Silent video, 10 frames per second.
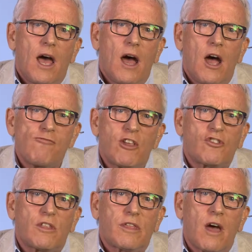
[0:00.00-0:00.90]

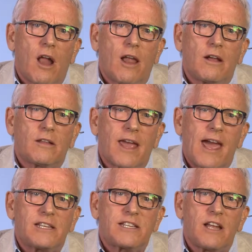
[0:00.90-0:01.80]
Richard Thaler and
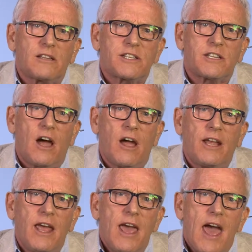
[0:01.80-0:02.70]
Cass
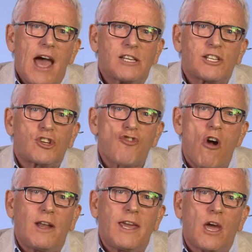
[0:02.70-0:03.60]
Sunstein, has a
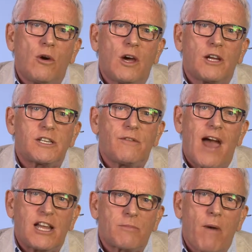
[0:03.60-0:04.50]
strongly coercive
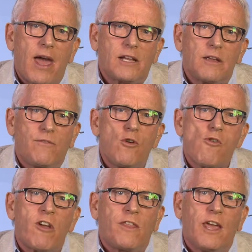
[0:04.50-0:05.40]
aspect. If you
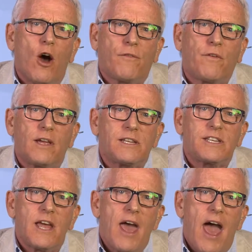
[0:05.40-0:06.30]
were in the
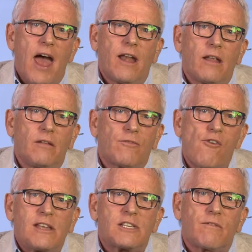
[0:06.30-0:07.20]
office and in
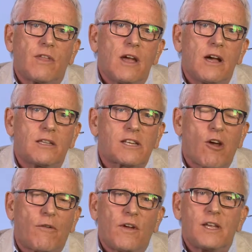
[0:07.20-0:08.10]
Friends of the Earth's
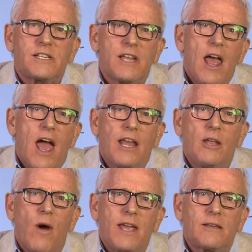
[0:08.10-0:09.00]
office and
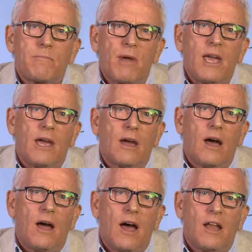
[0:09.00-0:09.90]
you ate a big
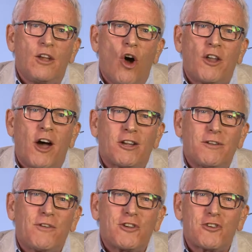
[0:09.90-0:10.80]

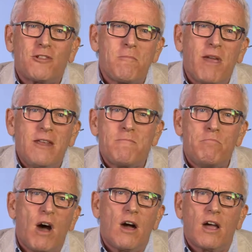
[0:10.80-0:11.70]
non-artificial meat
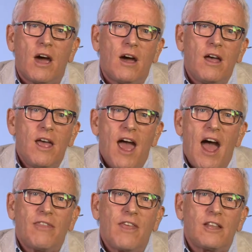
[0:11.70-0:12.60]
burger
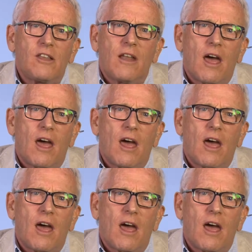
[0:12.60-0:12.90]
and then